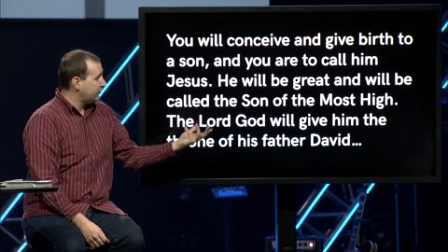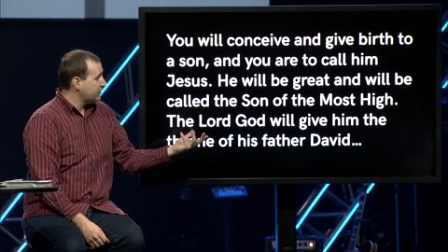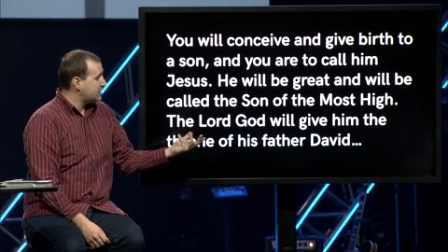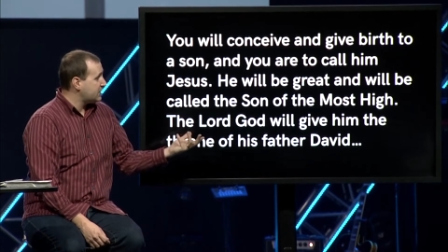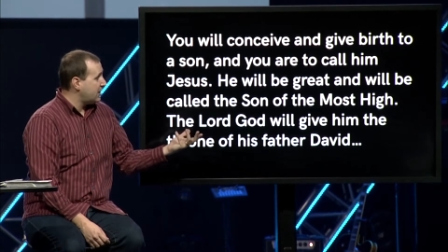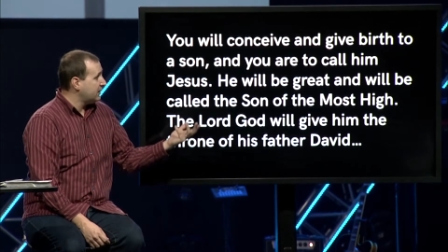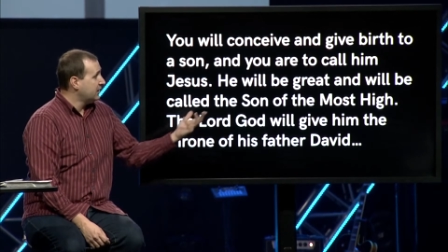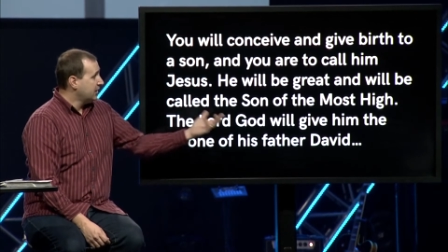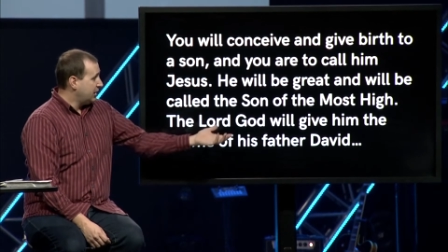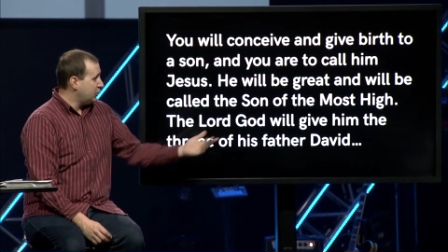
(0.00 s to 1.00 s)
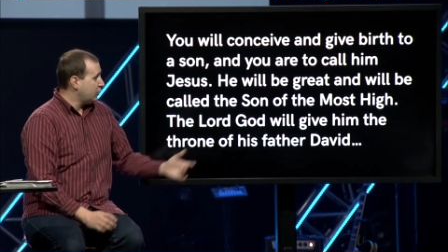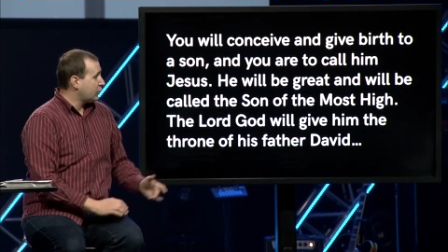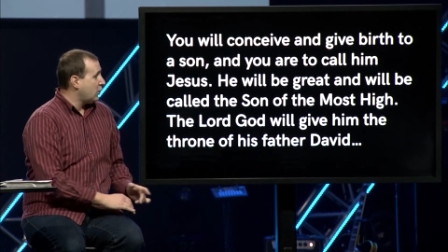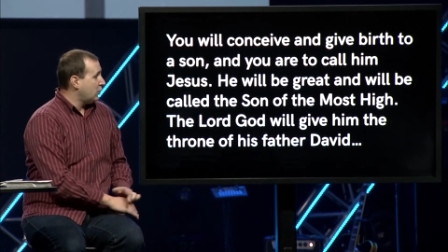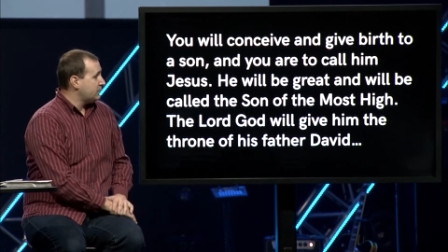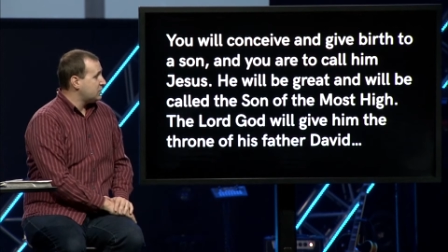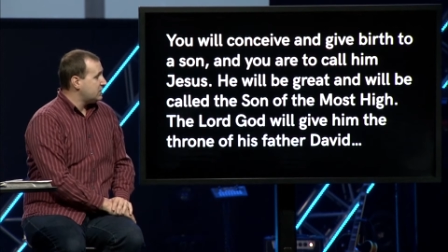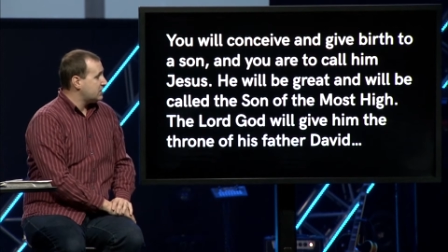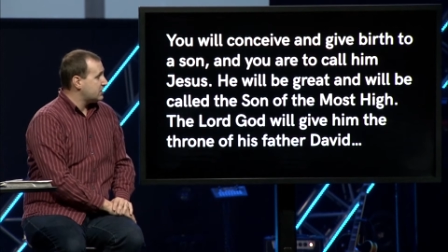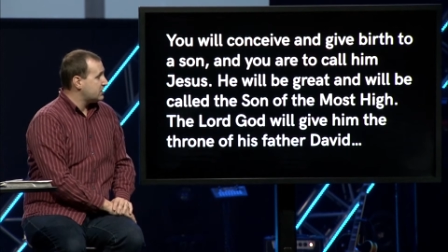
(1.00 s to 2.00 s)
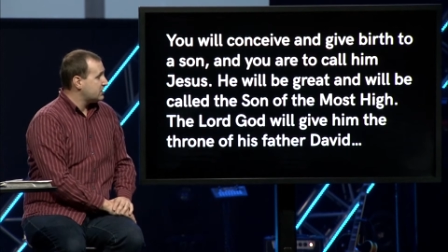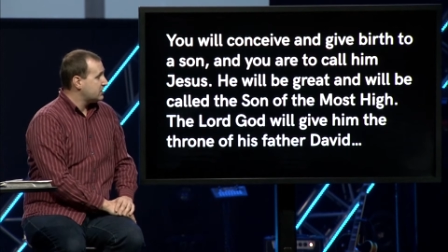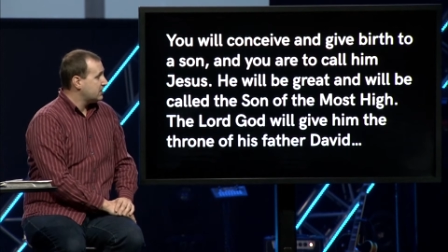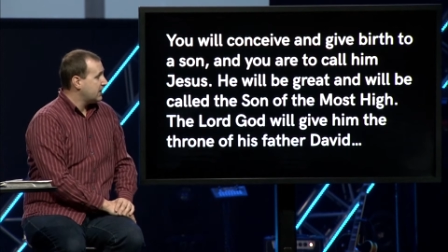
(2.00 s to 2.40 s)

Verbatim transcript: to a son, and you're to call him Jesus.